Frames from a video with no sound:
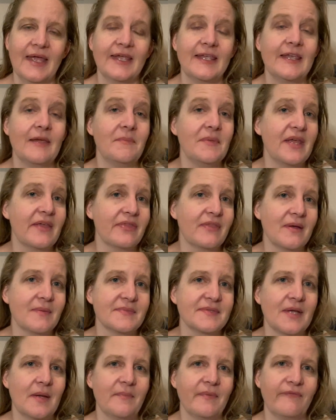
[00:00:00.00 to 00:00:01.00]
Give me a
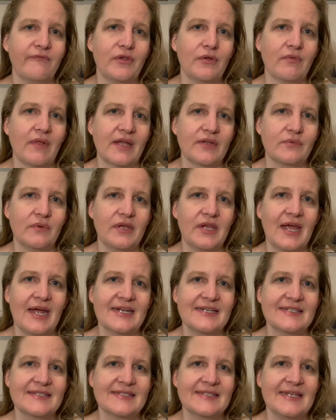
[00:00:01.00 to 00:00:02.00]
thumbs up if you liked what you had
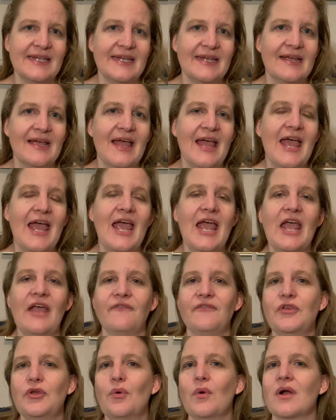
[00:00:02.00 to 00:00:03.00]
to see.
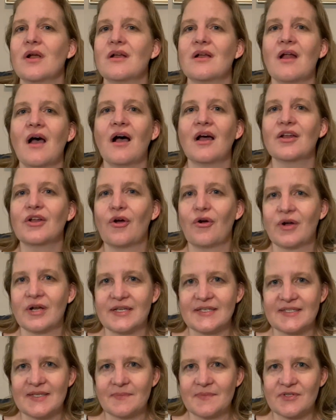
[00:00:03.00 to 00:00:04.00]
If you are not already
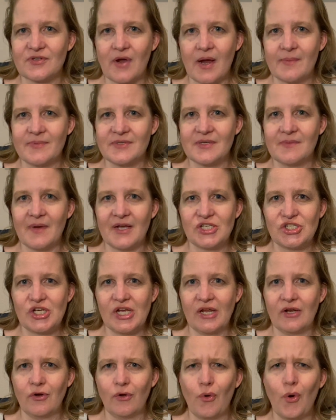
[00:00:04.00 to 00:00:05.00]
subscribed to my
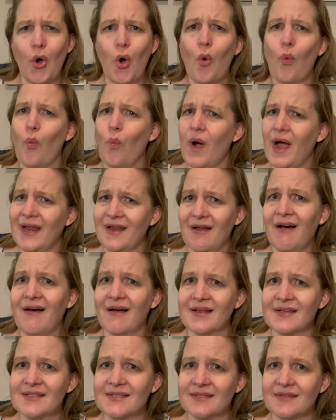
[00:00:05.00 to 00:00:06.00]
channel, why
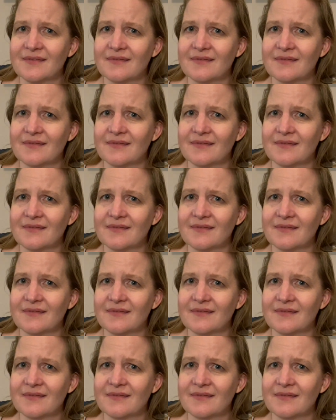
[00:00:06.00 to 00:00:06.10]
not?